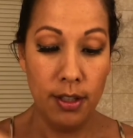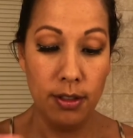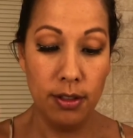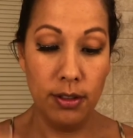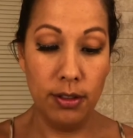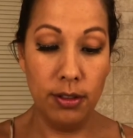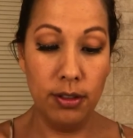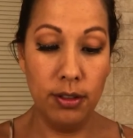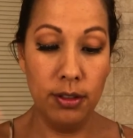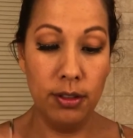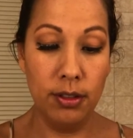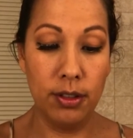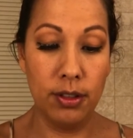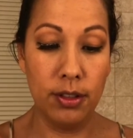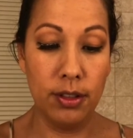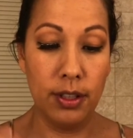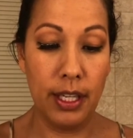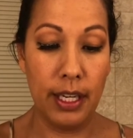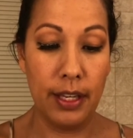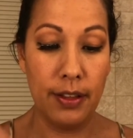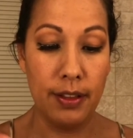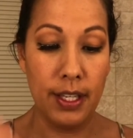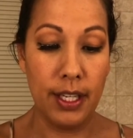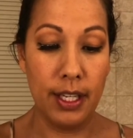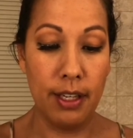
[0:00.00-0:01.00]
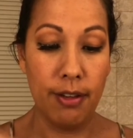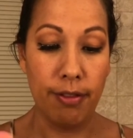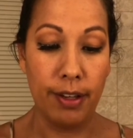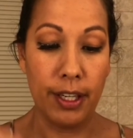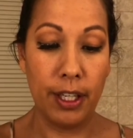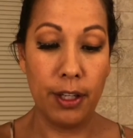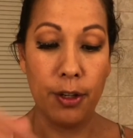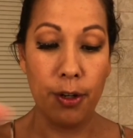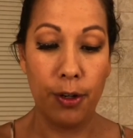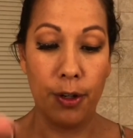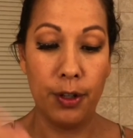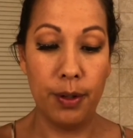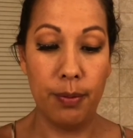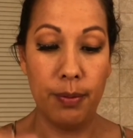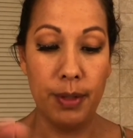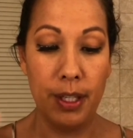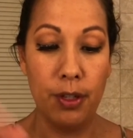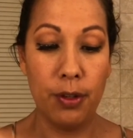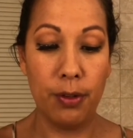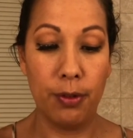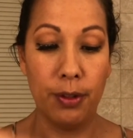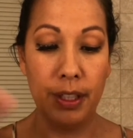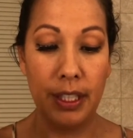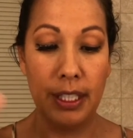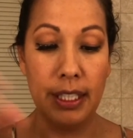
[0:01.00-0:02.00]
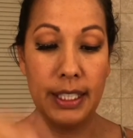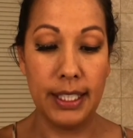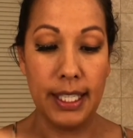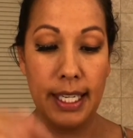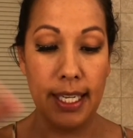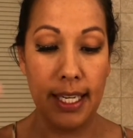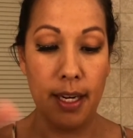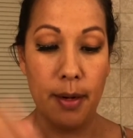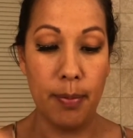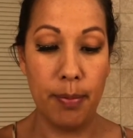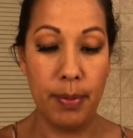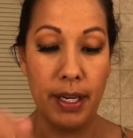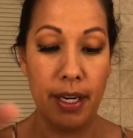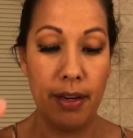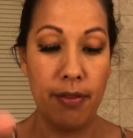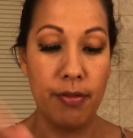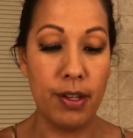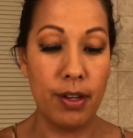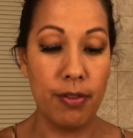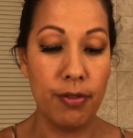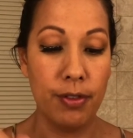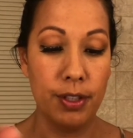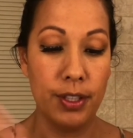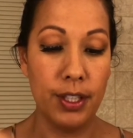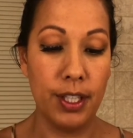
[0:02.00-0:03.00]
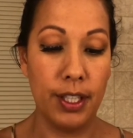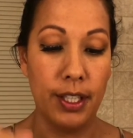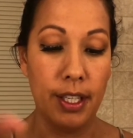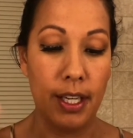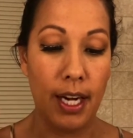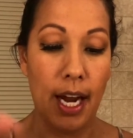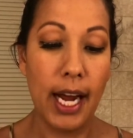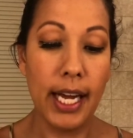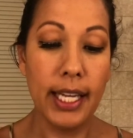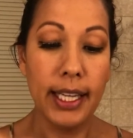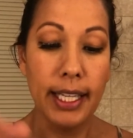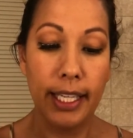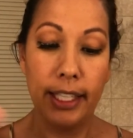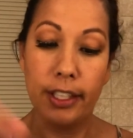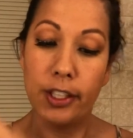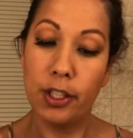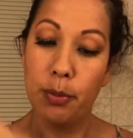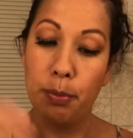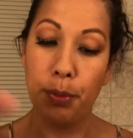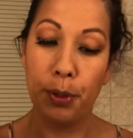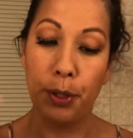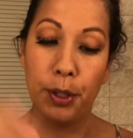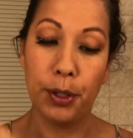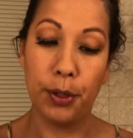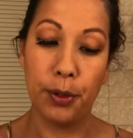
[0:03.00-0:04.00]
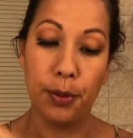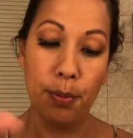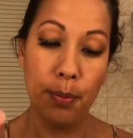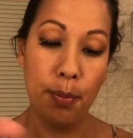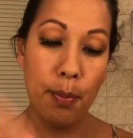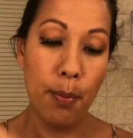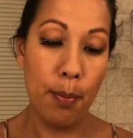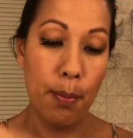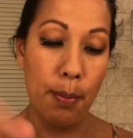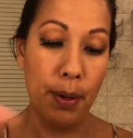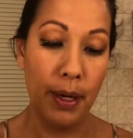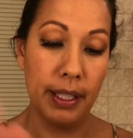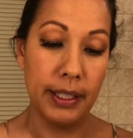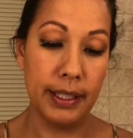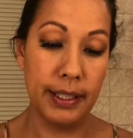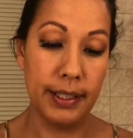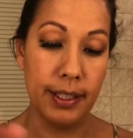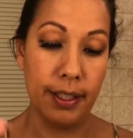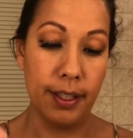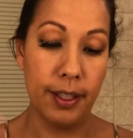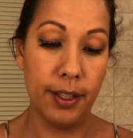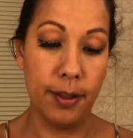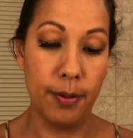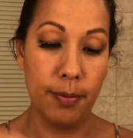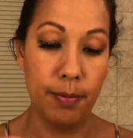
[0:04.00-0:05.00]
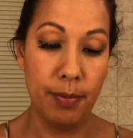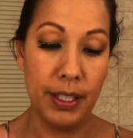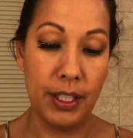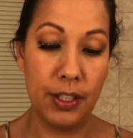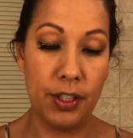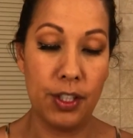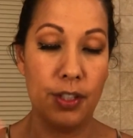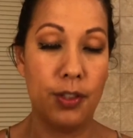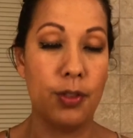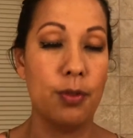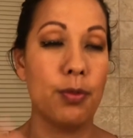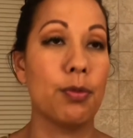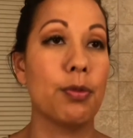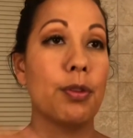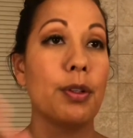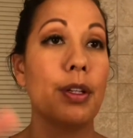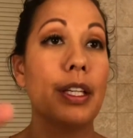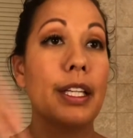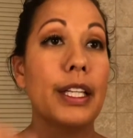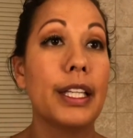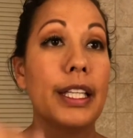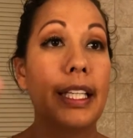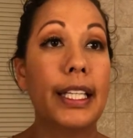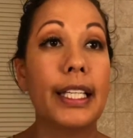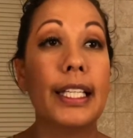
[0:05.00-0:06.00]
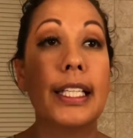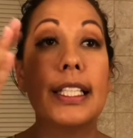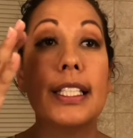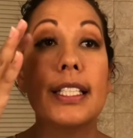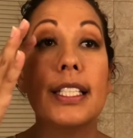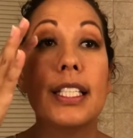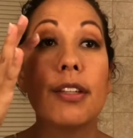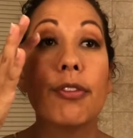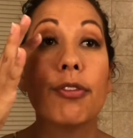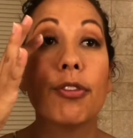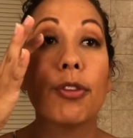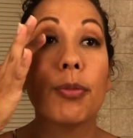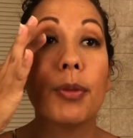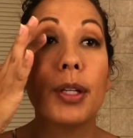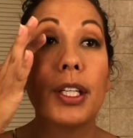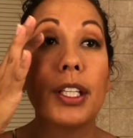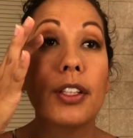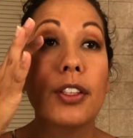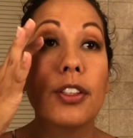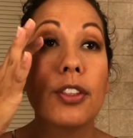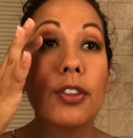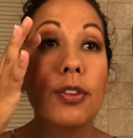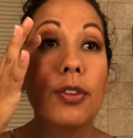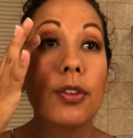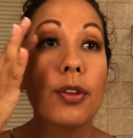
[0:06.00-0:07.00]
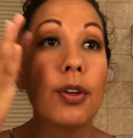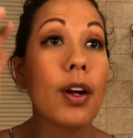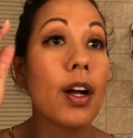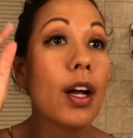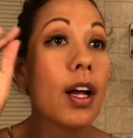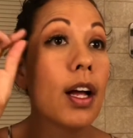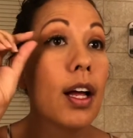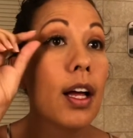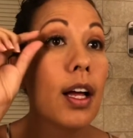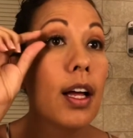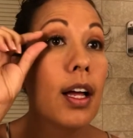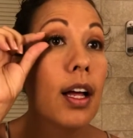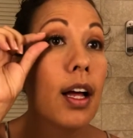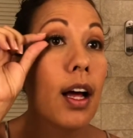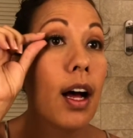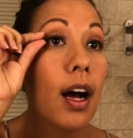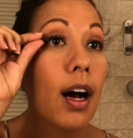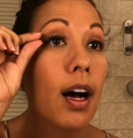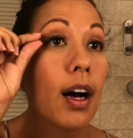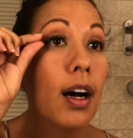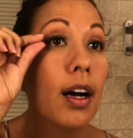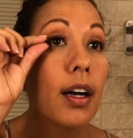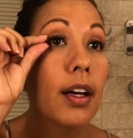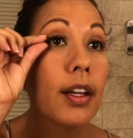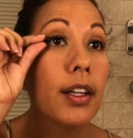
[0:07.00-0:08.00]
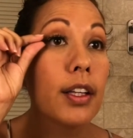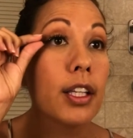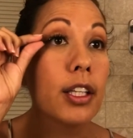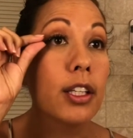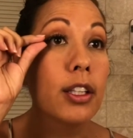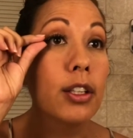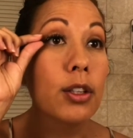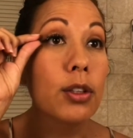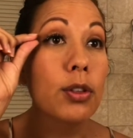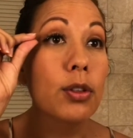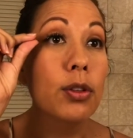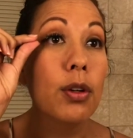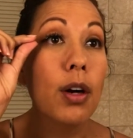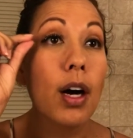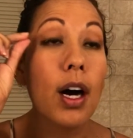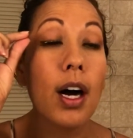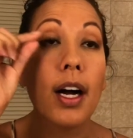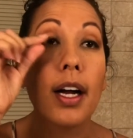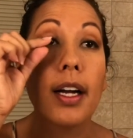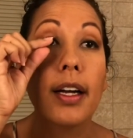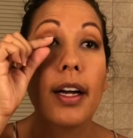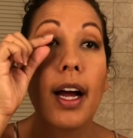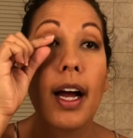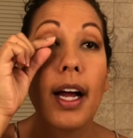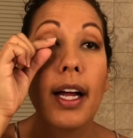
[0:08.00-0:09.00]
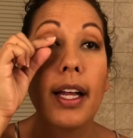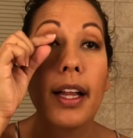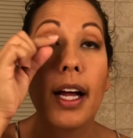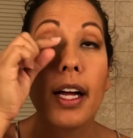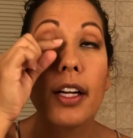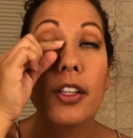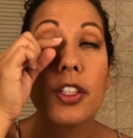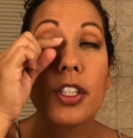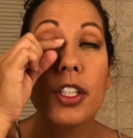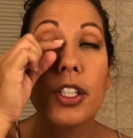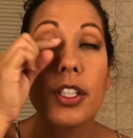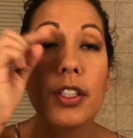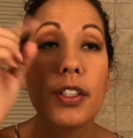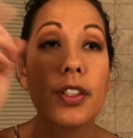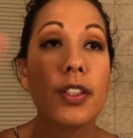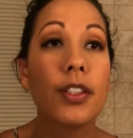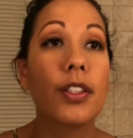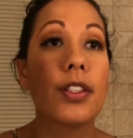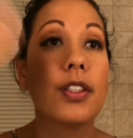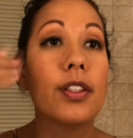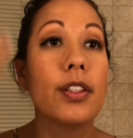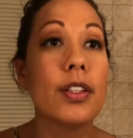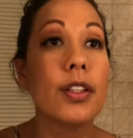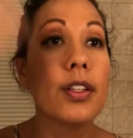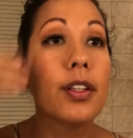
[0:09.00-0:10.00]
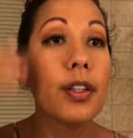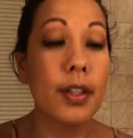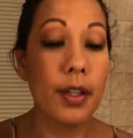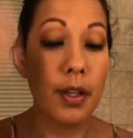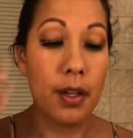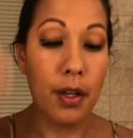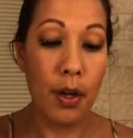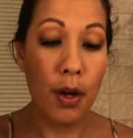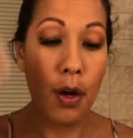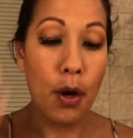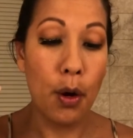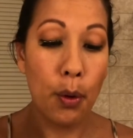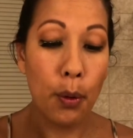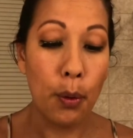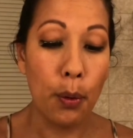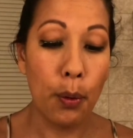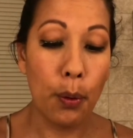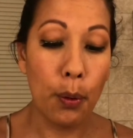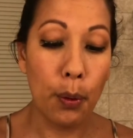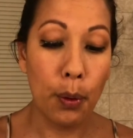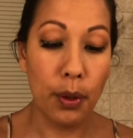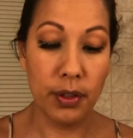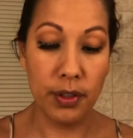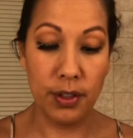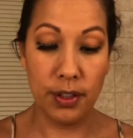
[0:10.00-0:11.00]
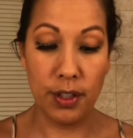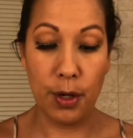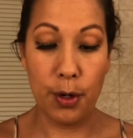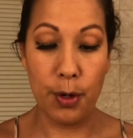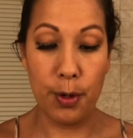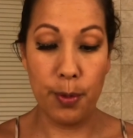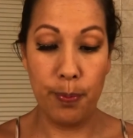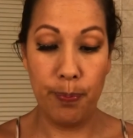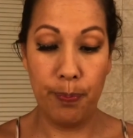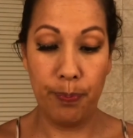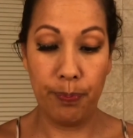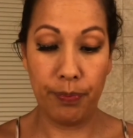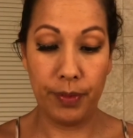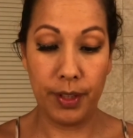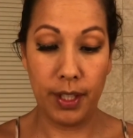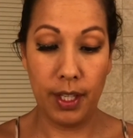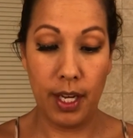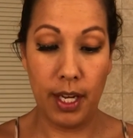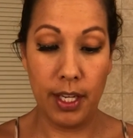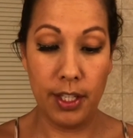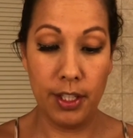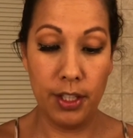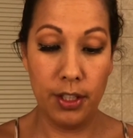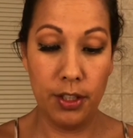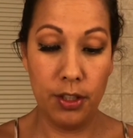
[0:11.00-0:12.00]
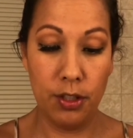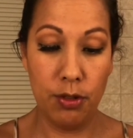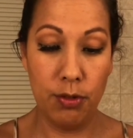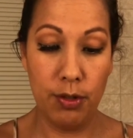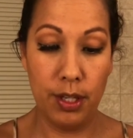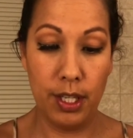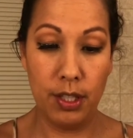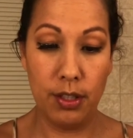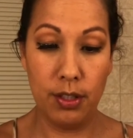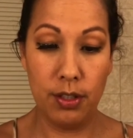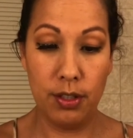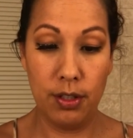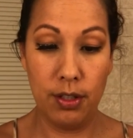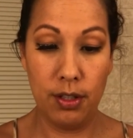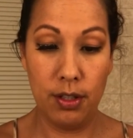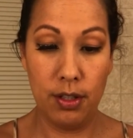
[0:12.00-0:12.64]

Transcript: And then if I curl them, they don't really stay up, and I've never done an eyelash perm, but it's just really easy for me to do the glue on eyelashes. So I just do it.